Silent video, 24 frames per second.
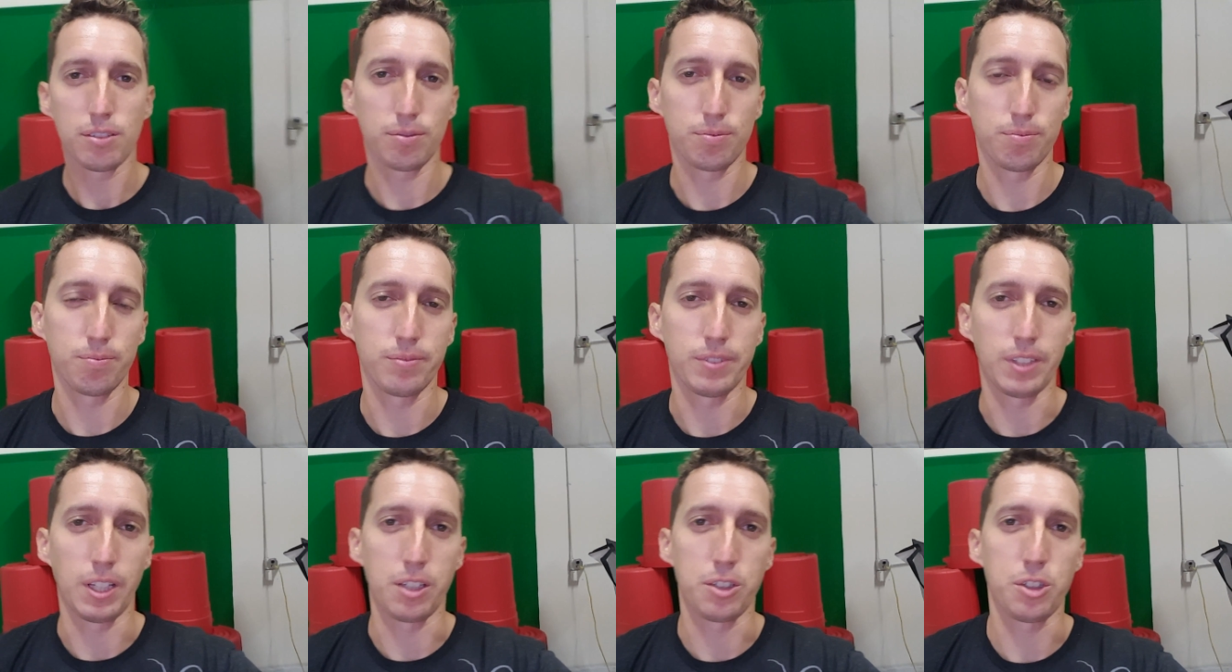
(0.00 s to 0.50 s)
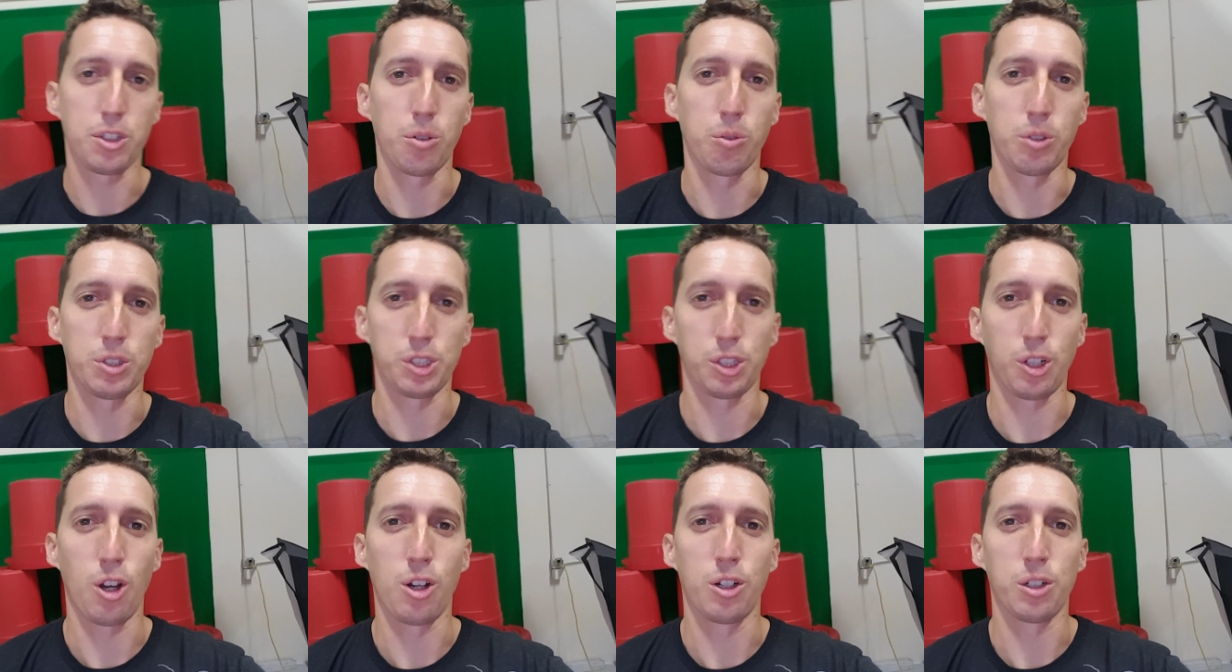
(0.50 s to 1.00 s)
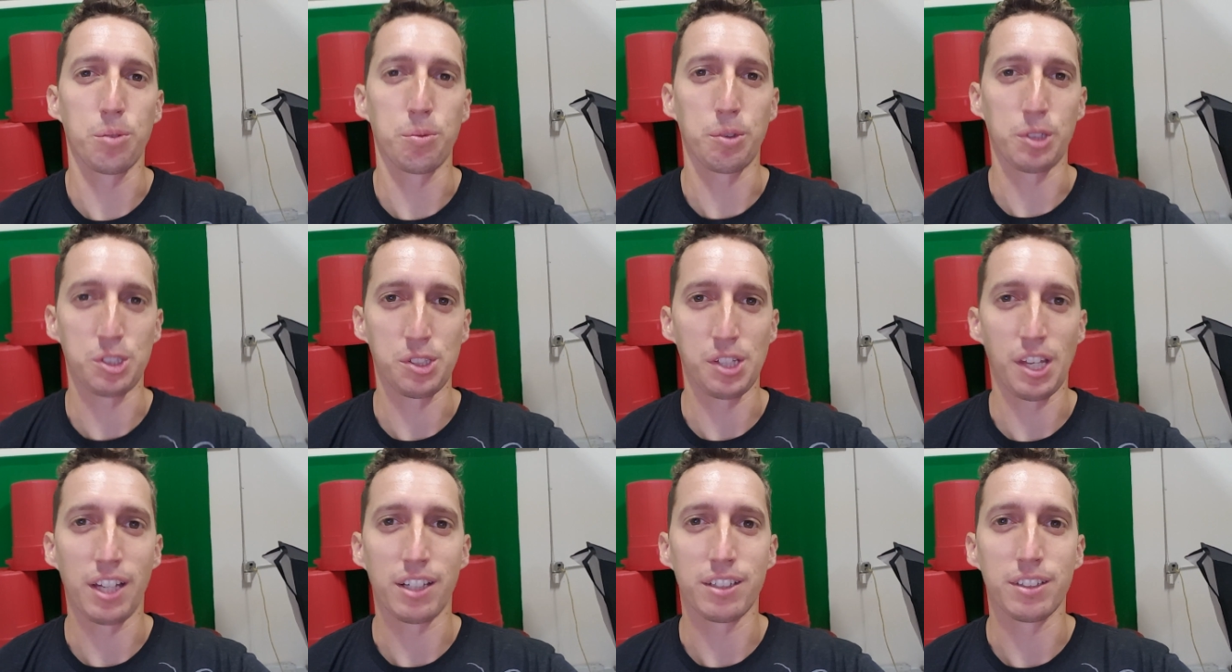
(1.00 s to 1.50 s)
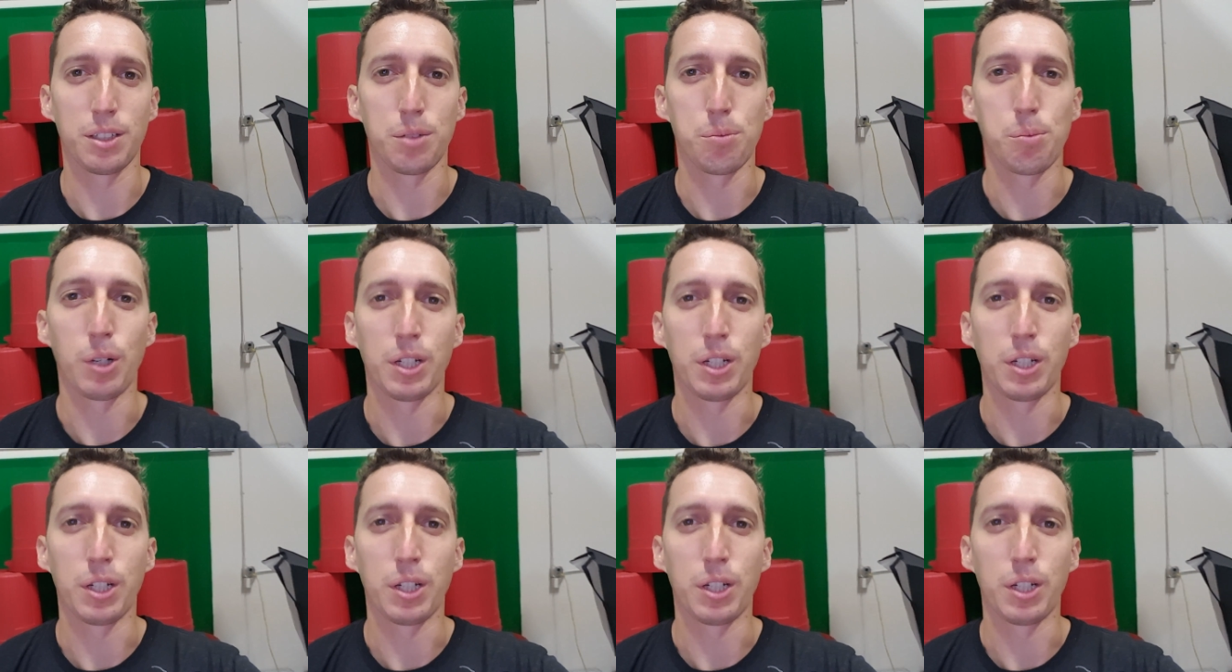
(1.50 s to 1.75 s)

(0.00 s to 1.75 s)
I'm not sure what to call him exactly,